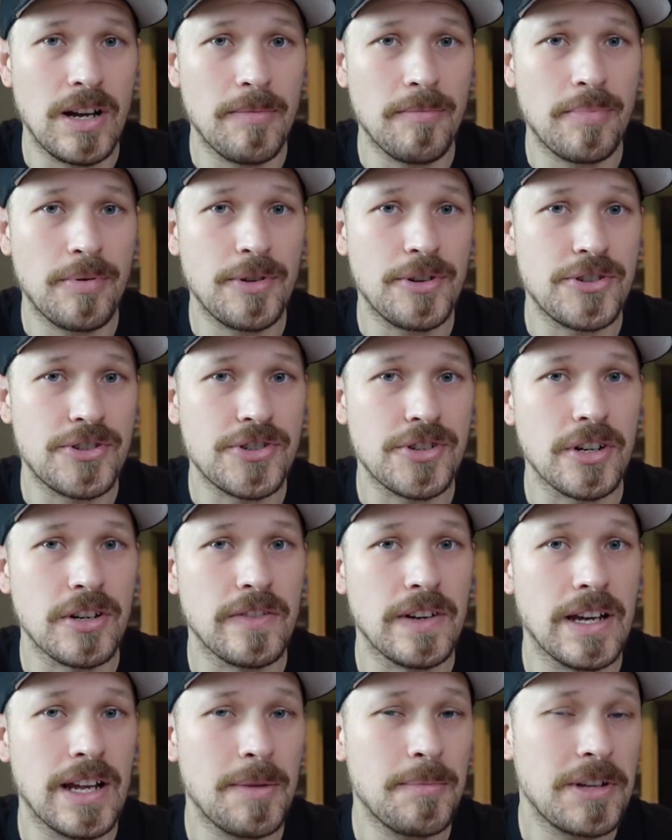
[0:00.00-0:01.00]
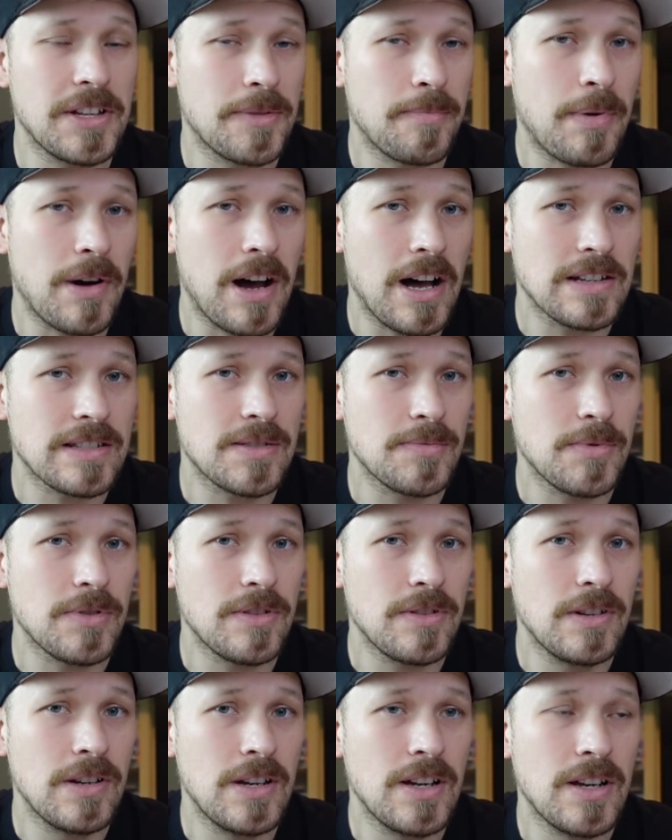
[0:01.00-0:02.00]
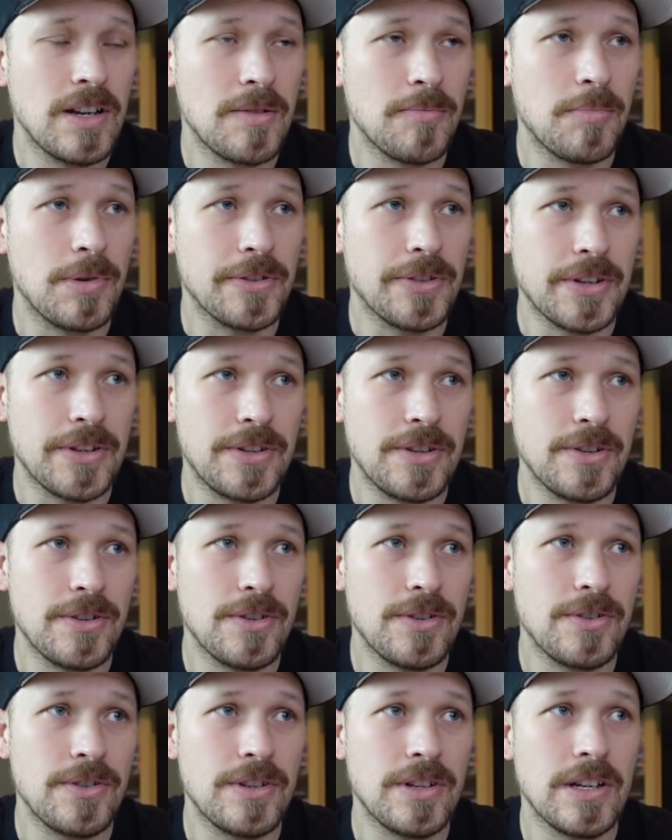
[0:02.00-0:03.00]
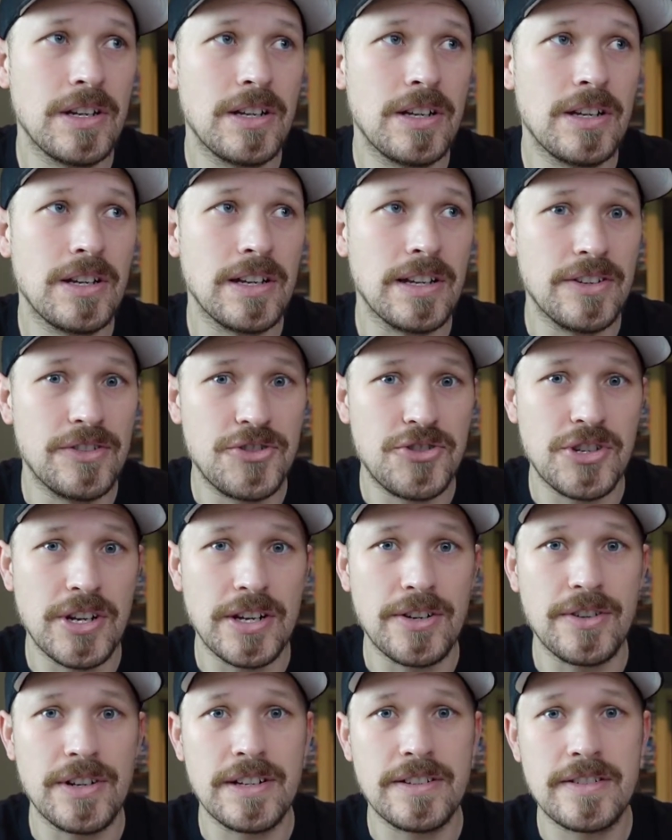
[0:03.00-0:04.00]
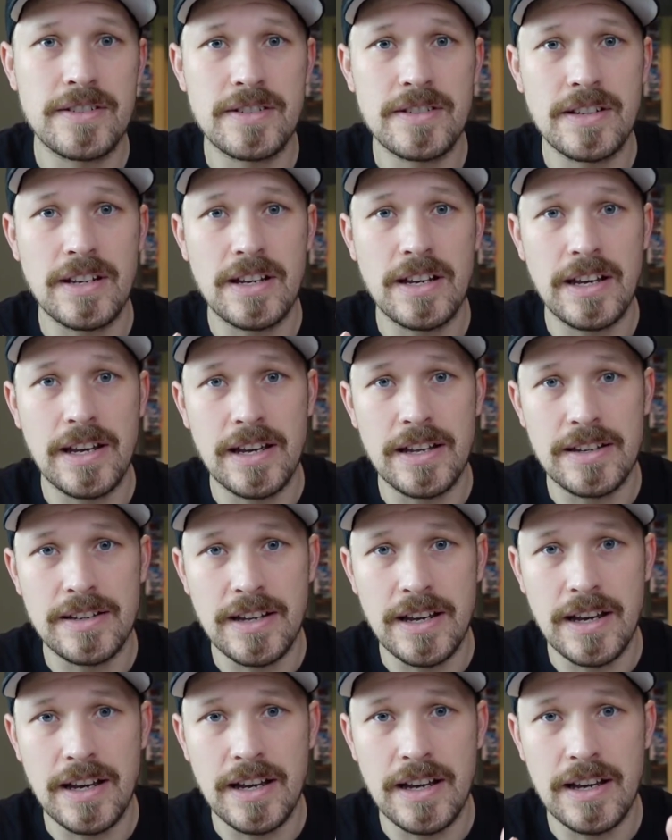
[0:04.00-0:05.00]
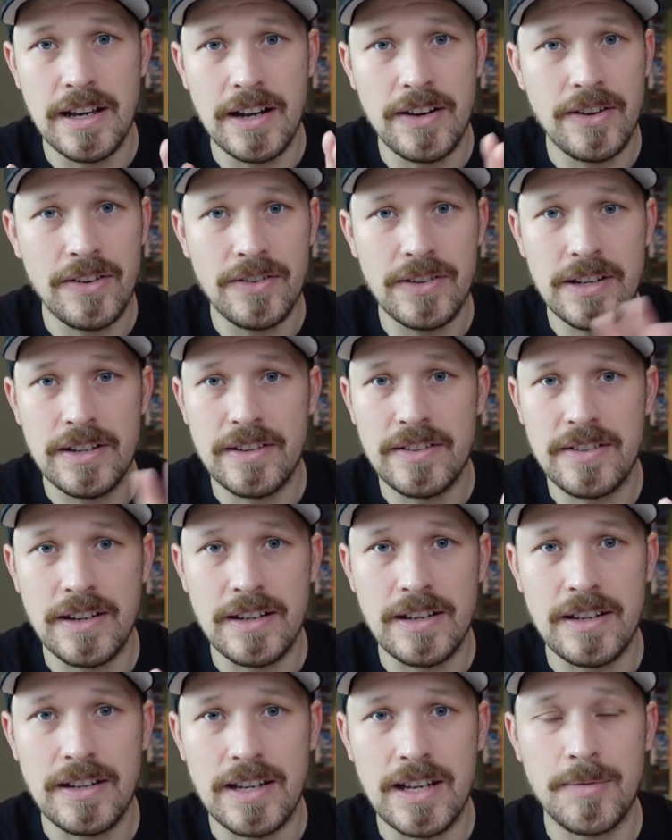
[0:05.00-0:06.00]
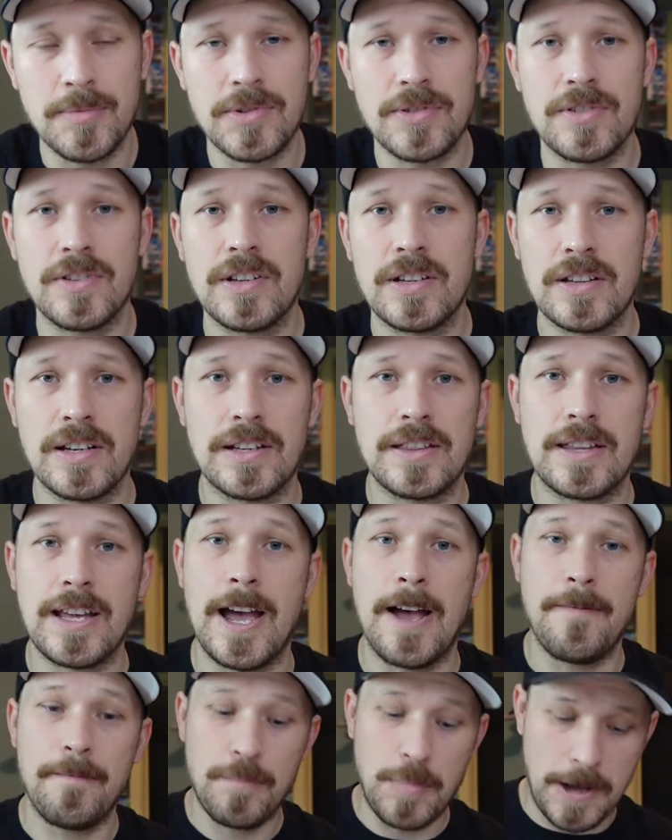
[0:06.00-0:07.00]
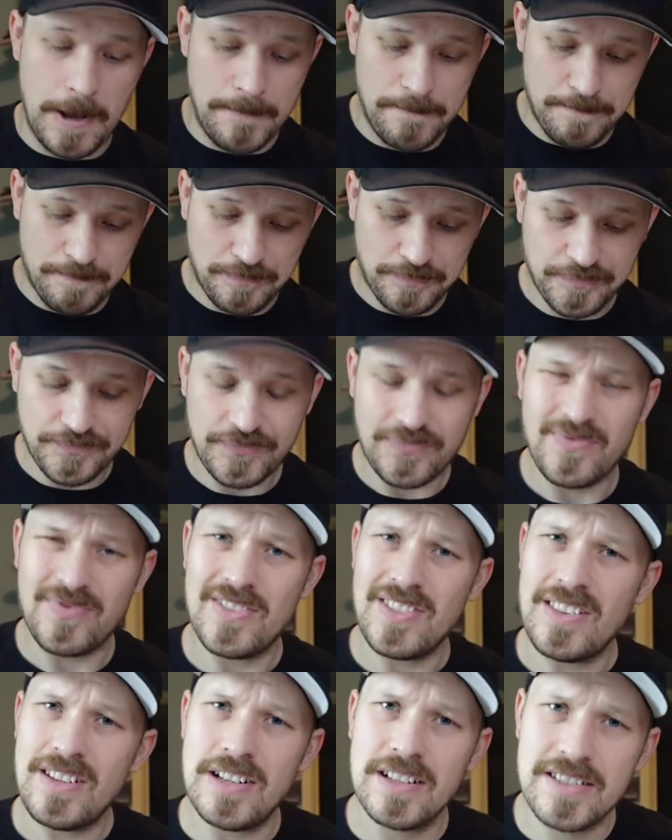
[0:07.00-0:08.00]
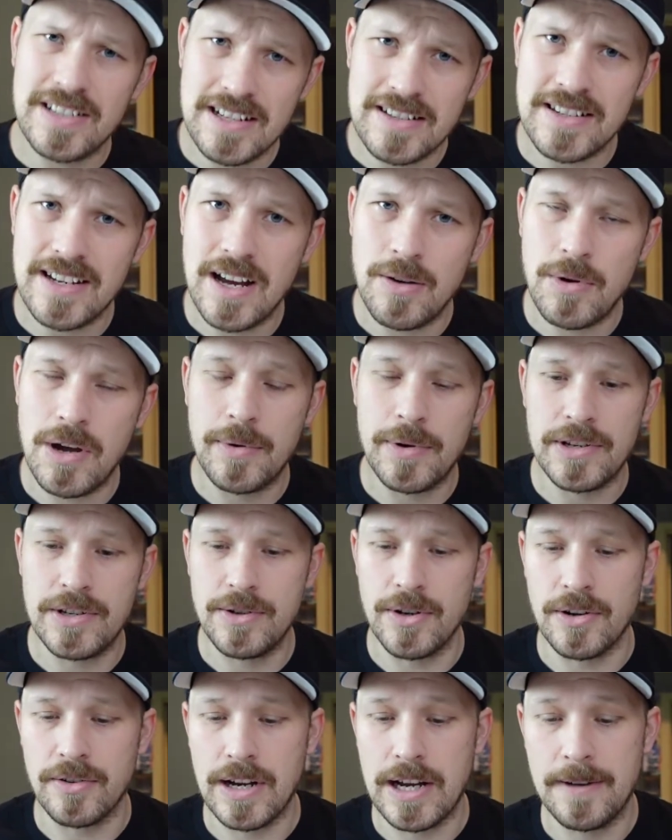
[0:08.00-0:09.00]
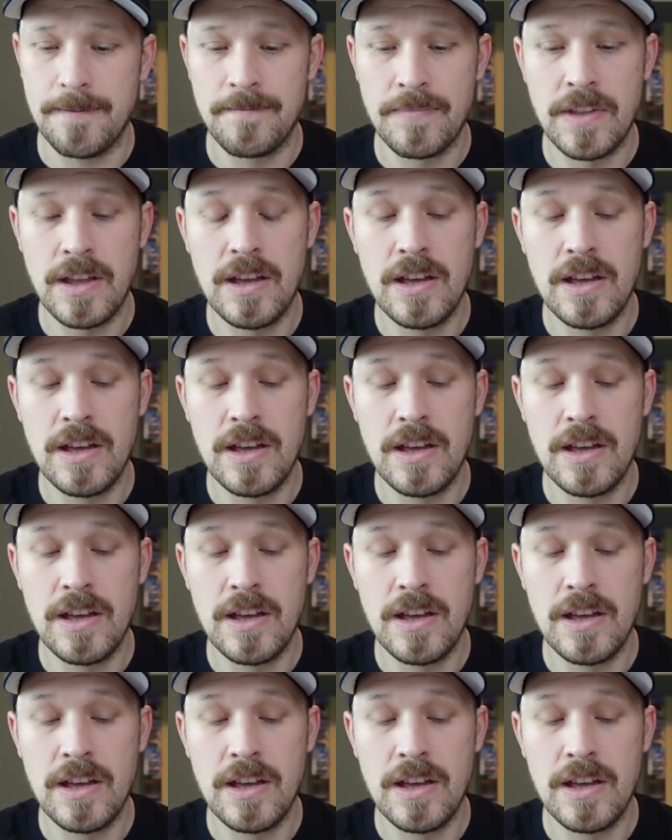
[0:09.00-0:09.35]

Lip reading: I'm pretty sure of it. I mean, it's possible, but the dude is generous, and I don't need to say any names or anything like that, but because that's not why we do it, right?